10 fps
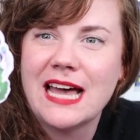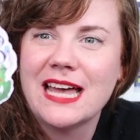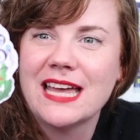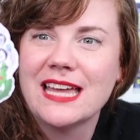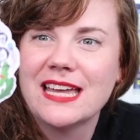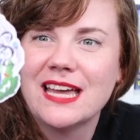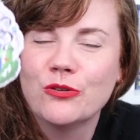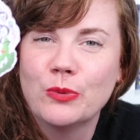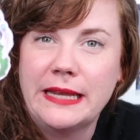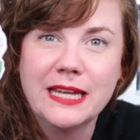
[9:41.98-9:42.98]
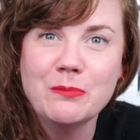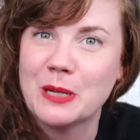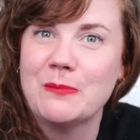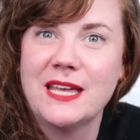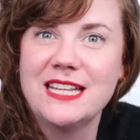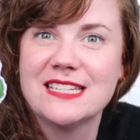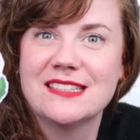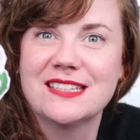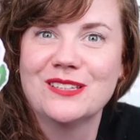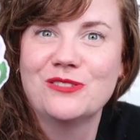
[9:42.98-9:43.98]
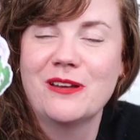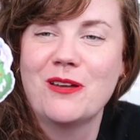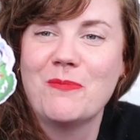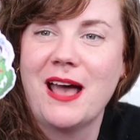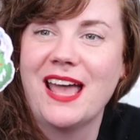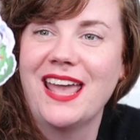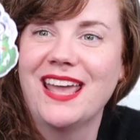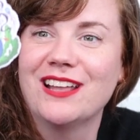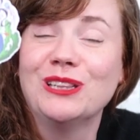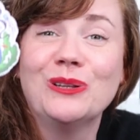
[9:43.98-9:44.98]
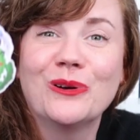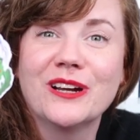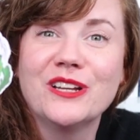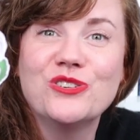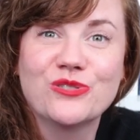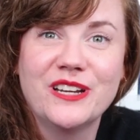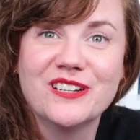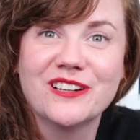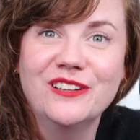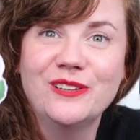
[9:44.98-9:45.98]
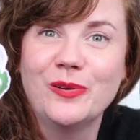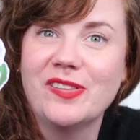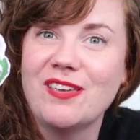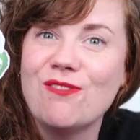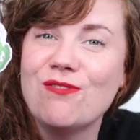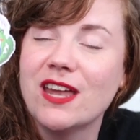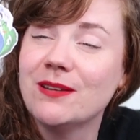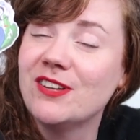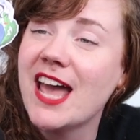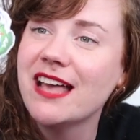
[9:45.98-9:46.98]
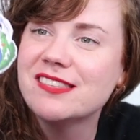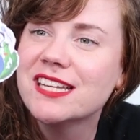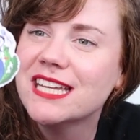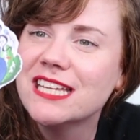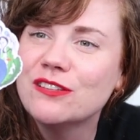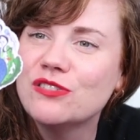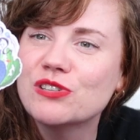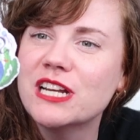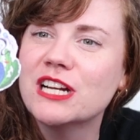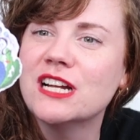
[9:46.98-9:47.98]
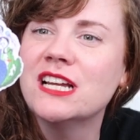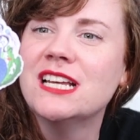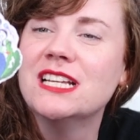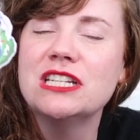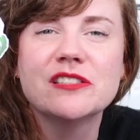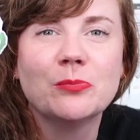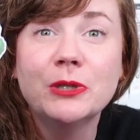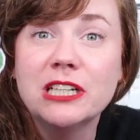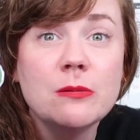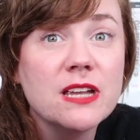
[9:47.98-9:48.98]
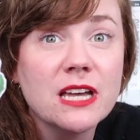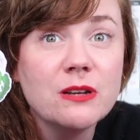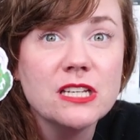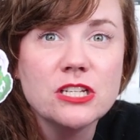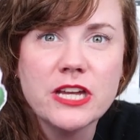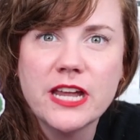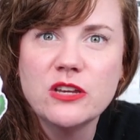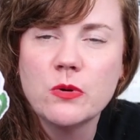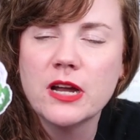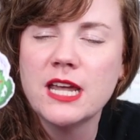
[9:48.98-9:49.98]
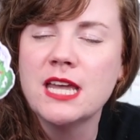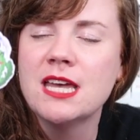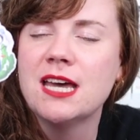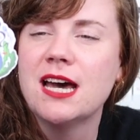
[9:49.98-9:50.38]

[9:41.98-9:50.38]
a reading mermaid. This is illustrated by Laura Trinder, who is a fantastic illustrator. She has a book coming out in January,